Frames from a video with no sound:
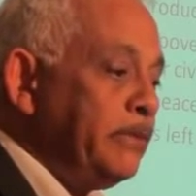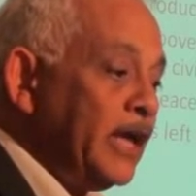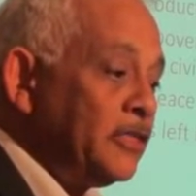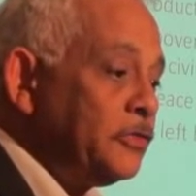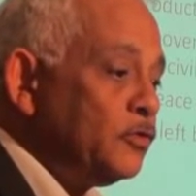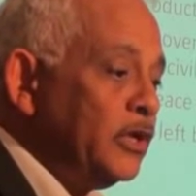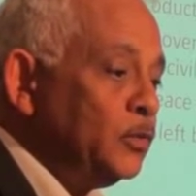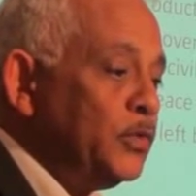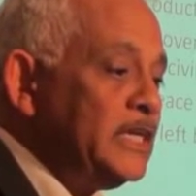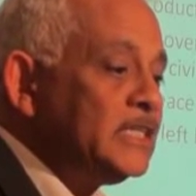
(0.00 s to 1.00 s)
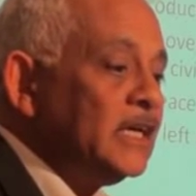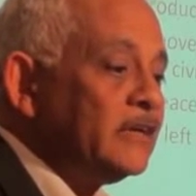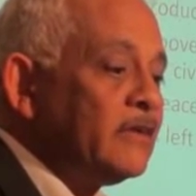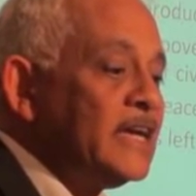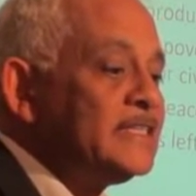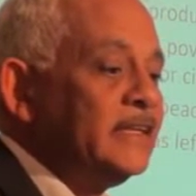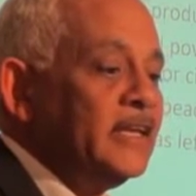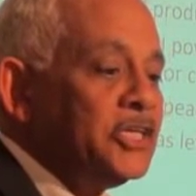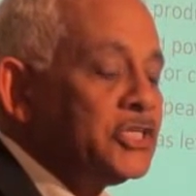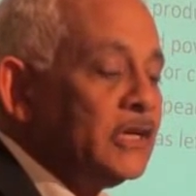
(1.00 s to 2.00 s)
Breakthrough in wheat and rice
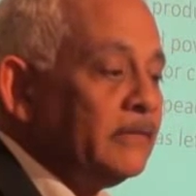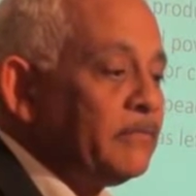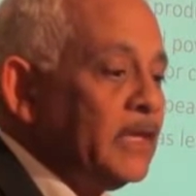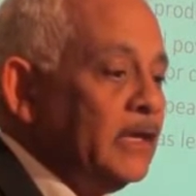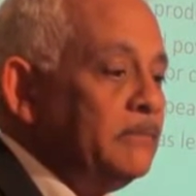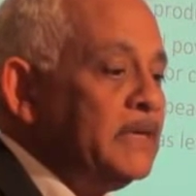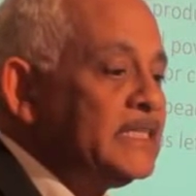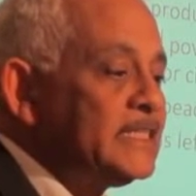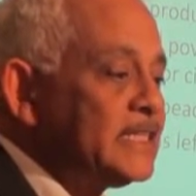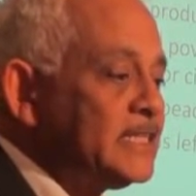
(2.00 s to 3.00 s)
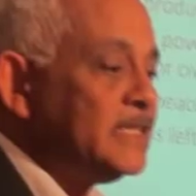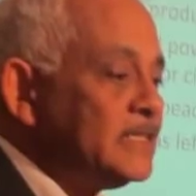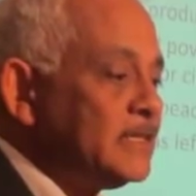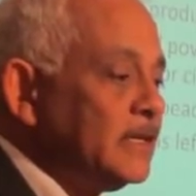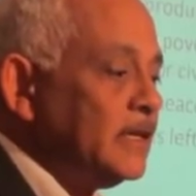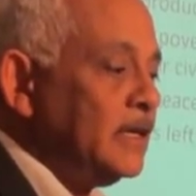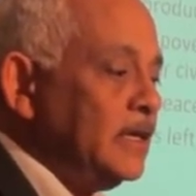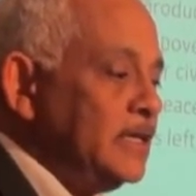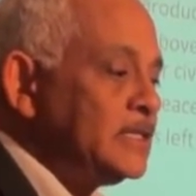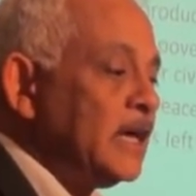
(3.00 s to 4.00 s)
in Asia in mid-60s.
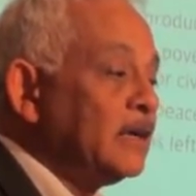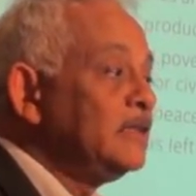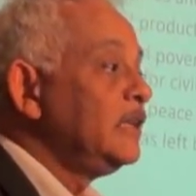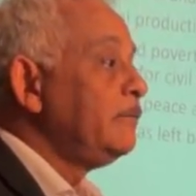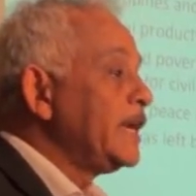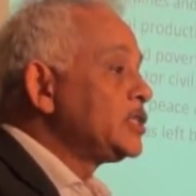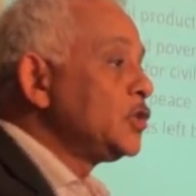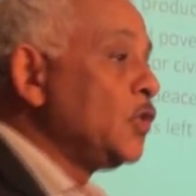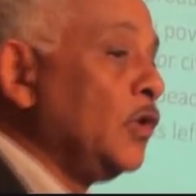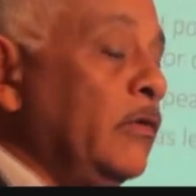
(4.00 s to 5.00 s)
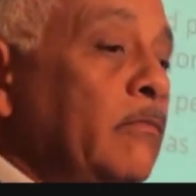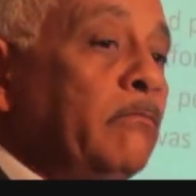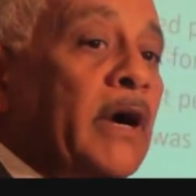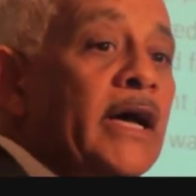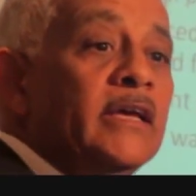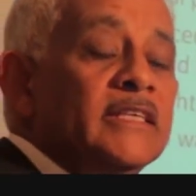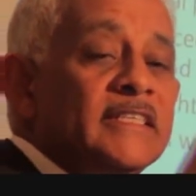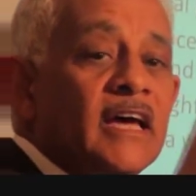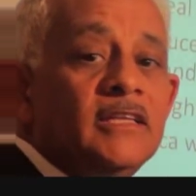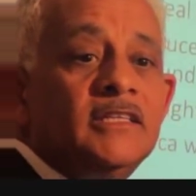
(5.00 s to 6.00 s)
It started in Mexico by a
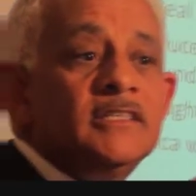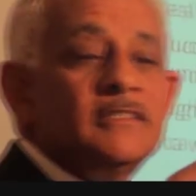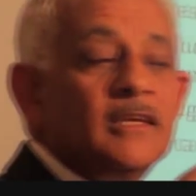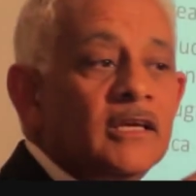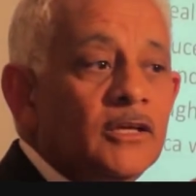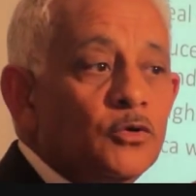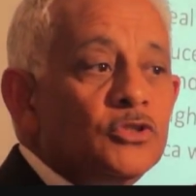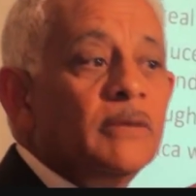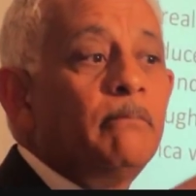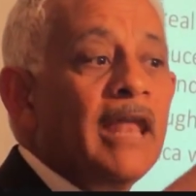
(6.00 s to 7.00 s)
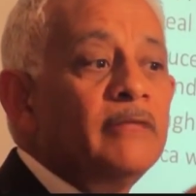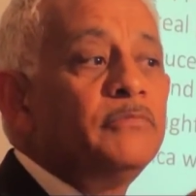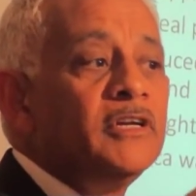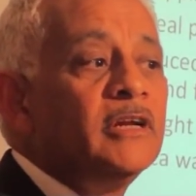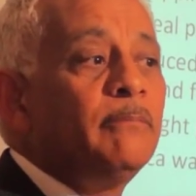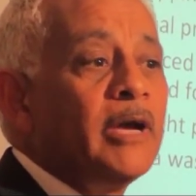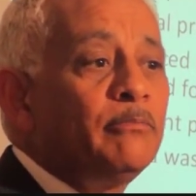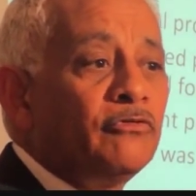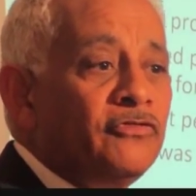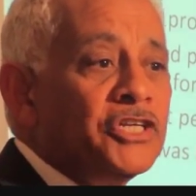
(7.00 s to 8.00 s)
scientist who was a plant breeder by
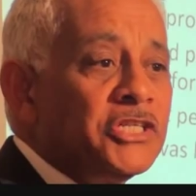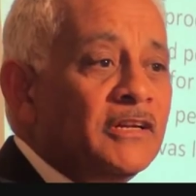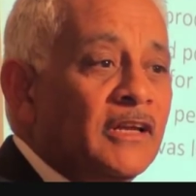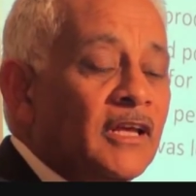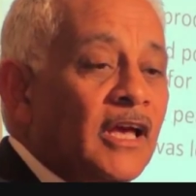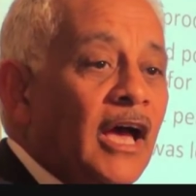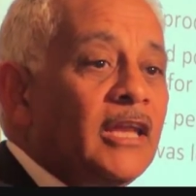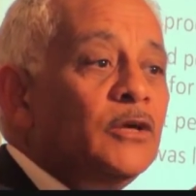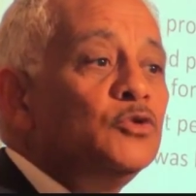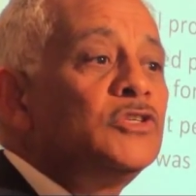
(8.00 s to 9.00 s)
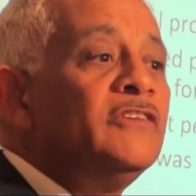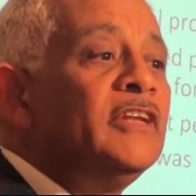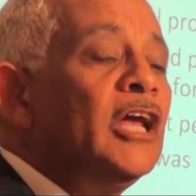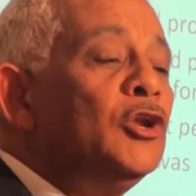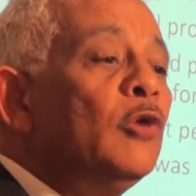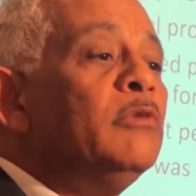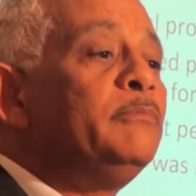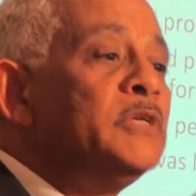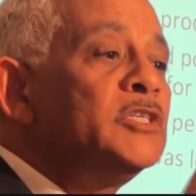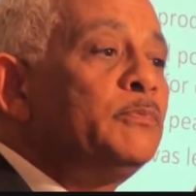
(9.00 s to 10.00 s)
profession and he was given a
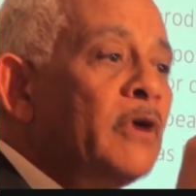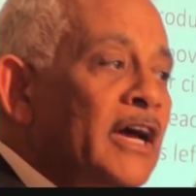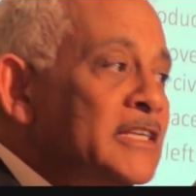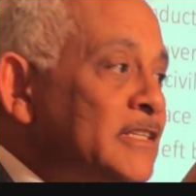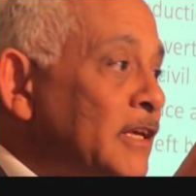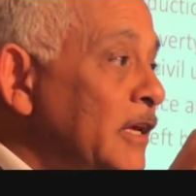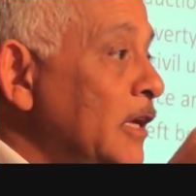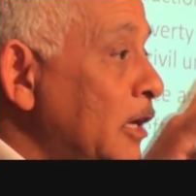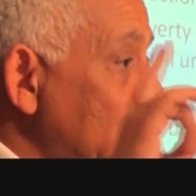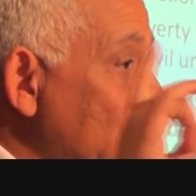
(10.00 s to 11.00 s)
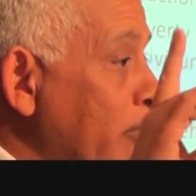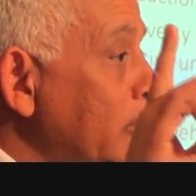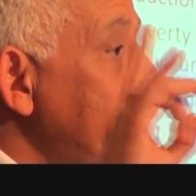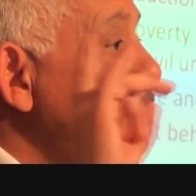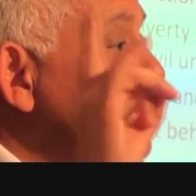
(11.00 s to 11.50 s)
Nobel Peace Prize Nobel